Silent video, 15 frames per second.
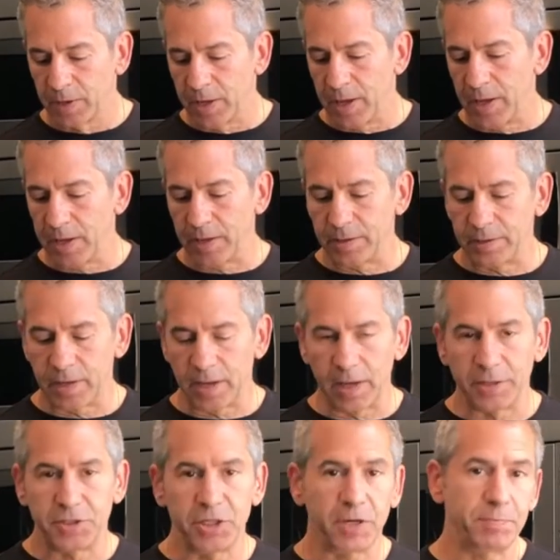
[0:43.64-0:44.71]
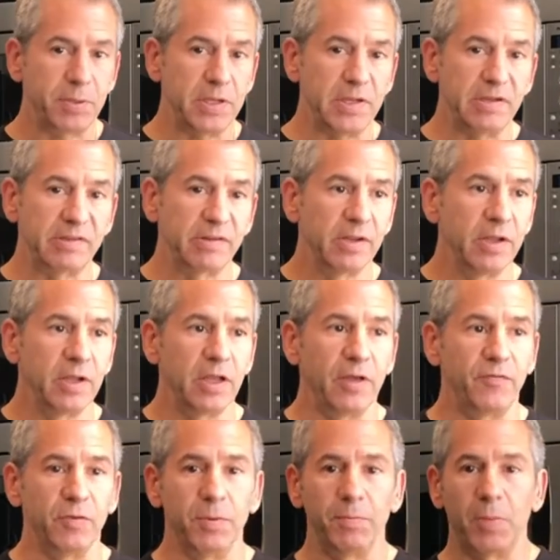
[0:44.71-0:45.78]
and chickpeas.
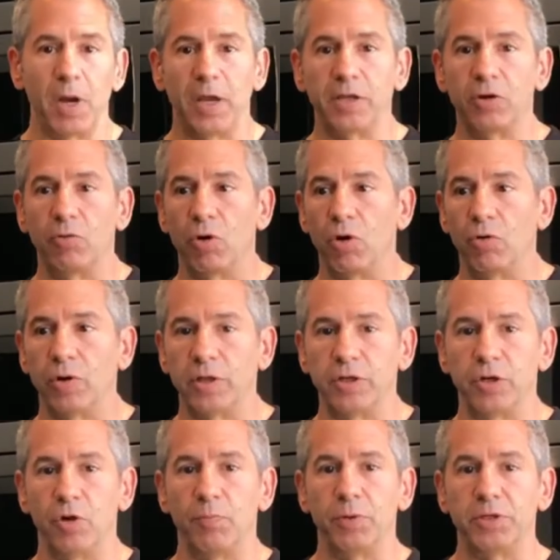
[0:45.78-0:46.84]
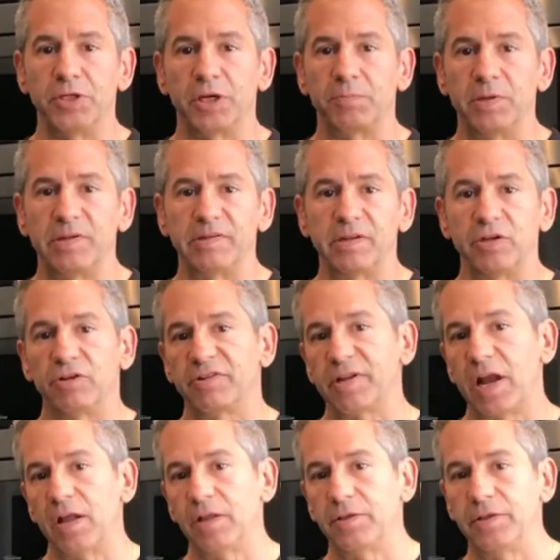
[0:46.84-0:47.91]
If you've been buying your own and you don't put chickpeas in your
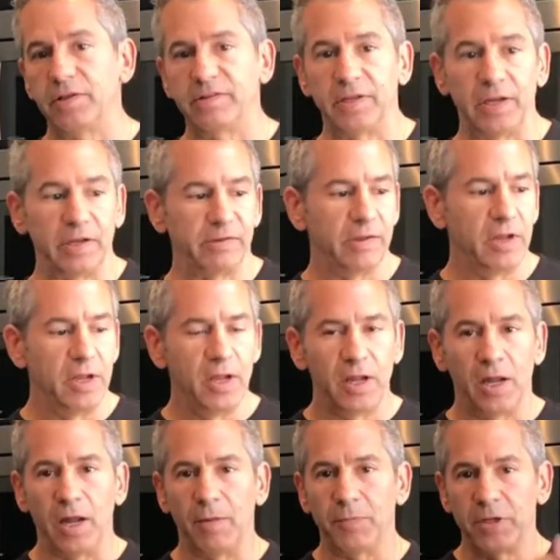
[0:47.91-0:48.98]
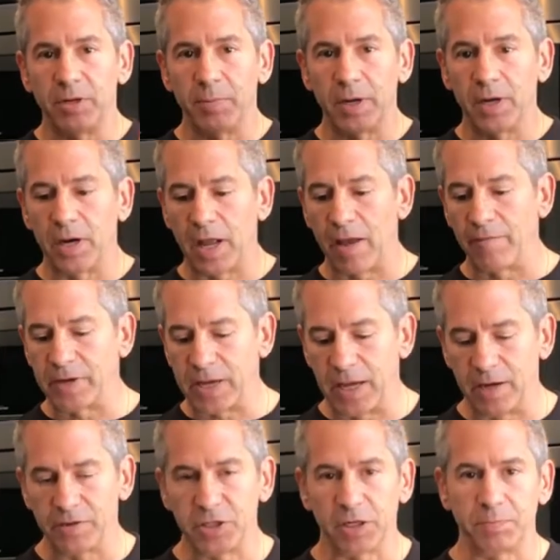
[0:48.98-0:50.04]
salad these days, then you might not have a can
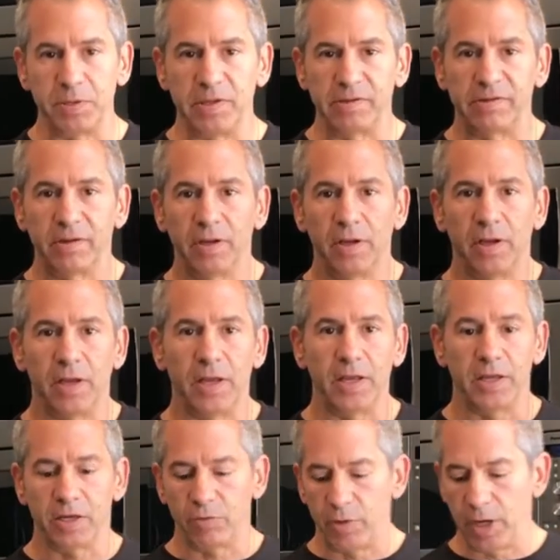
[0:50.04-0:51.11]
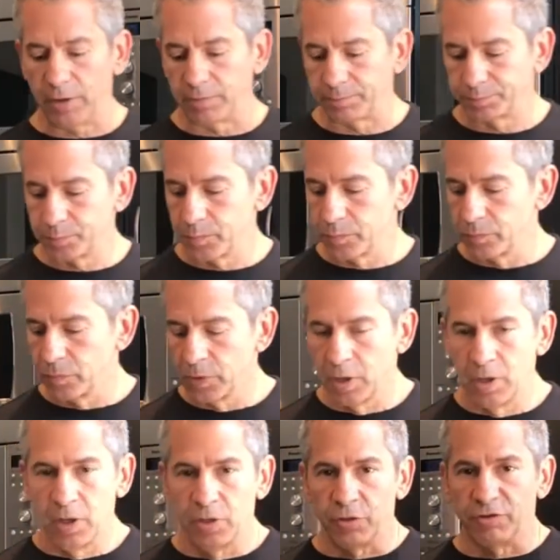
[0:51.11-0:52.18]
of chickpeas hanging around.
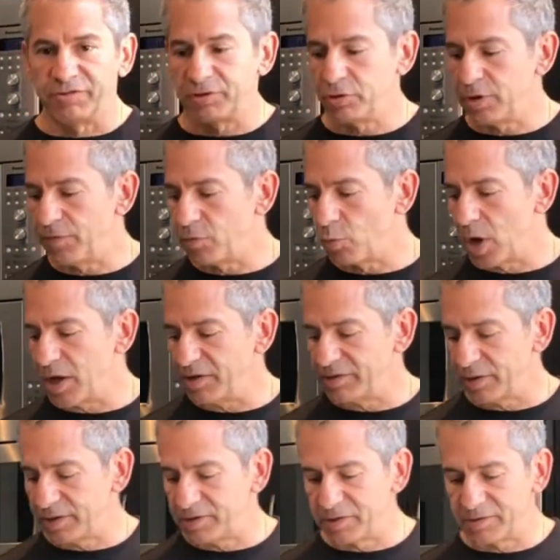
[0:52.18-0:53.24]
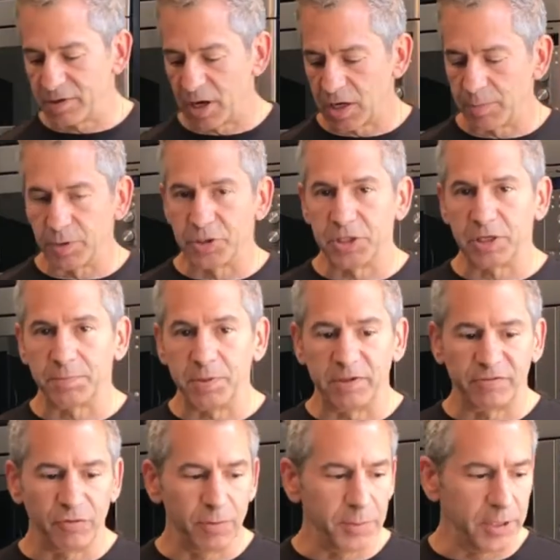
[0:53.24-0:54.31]
There's two different ways, let's just talk about chickpeas
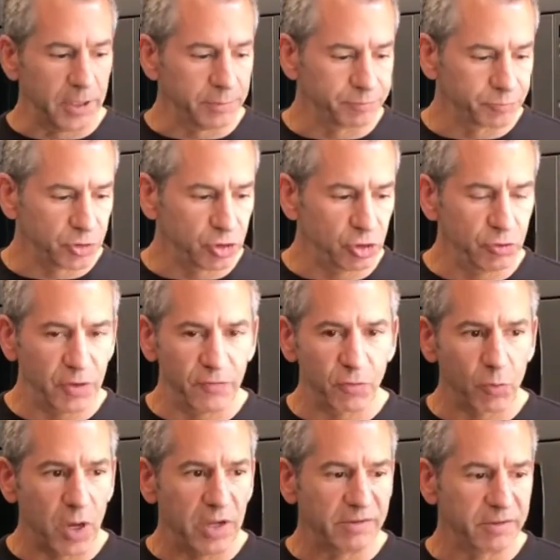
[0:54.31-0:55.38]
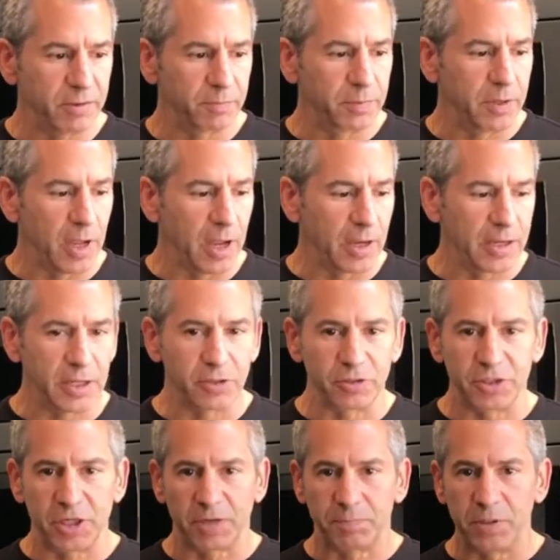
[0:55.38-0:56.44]
for a minute. Two different ways to get your
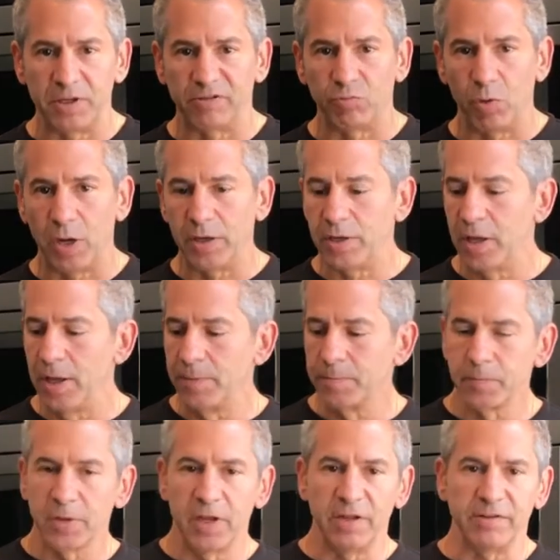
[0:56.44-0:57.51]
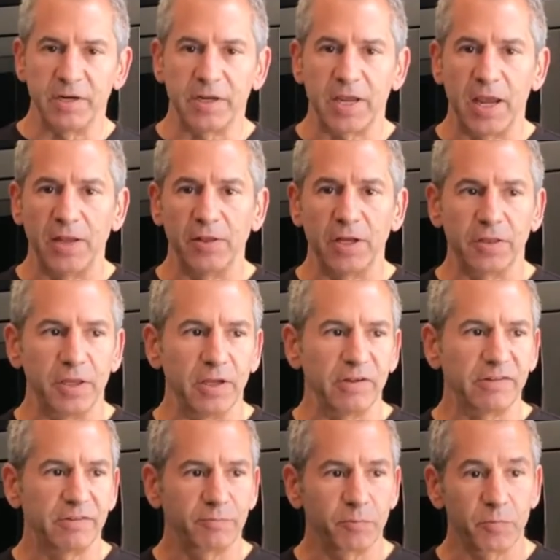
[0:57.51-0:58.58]
chickpeas. One is in a can like
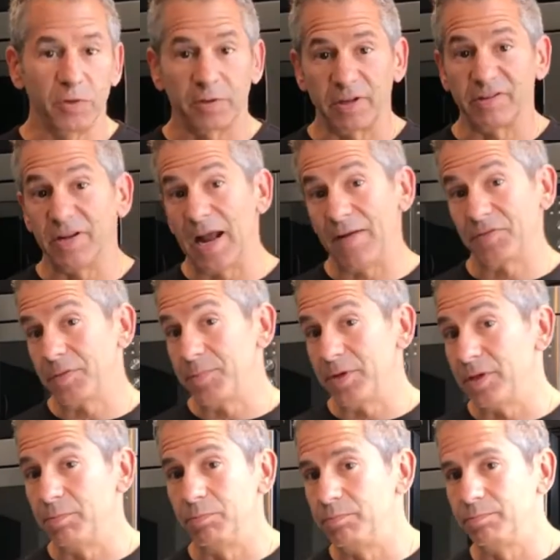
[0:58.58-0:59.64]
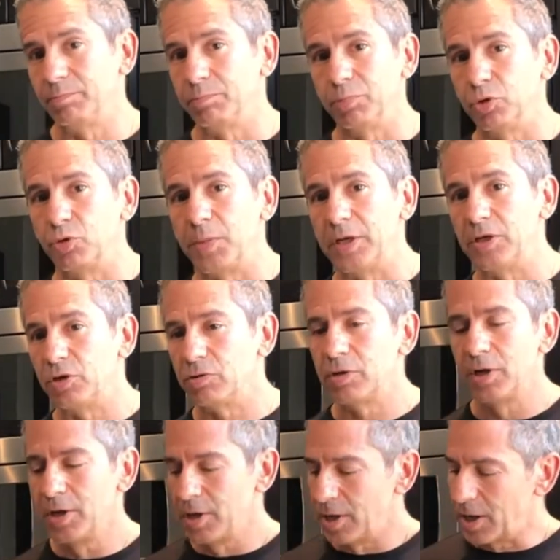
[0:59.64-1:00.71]
this. Doesn't have to be the blue menu,
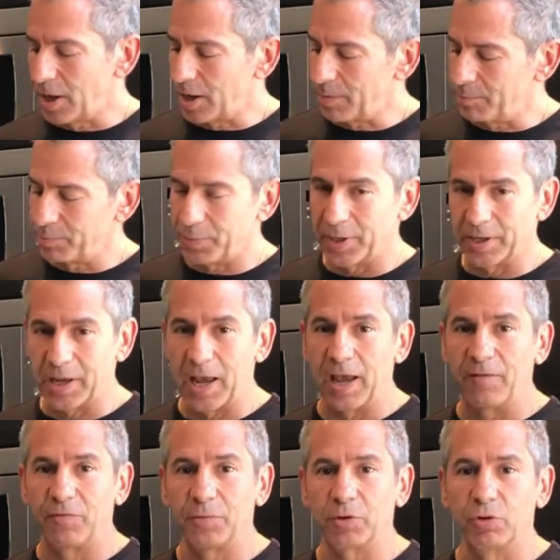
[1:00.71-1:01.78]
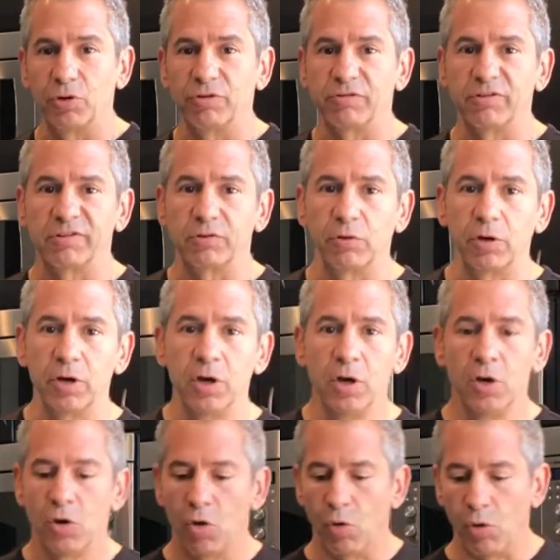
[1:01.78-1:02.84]
but a can from the grocery store,
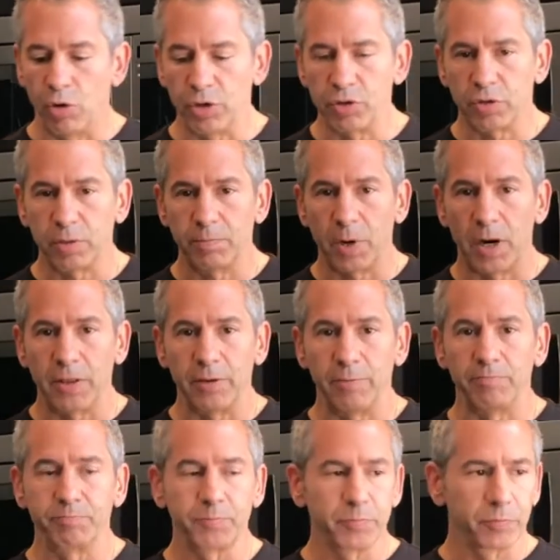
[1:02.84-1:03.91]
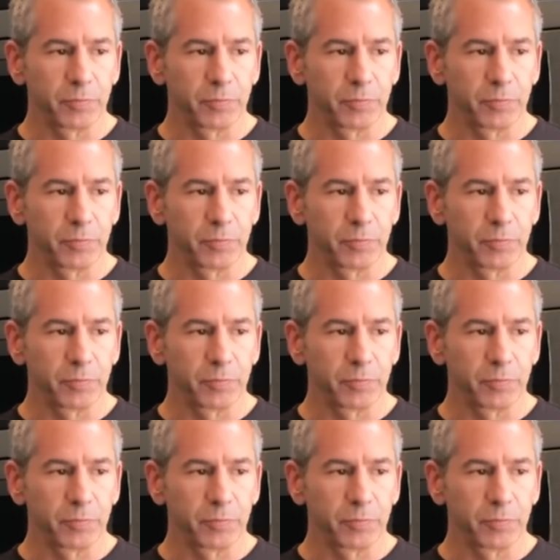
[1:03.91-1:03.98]
or you can buy them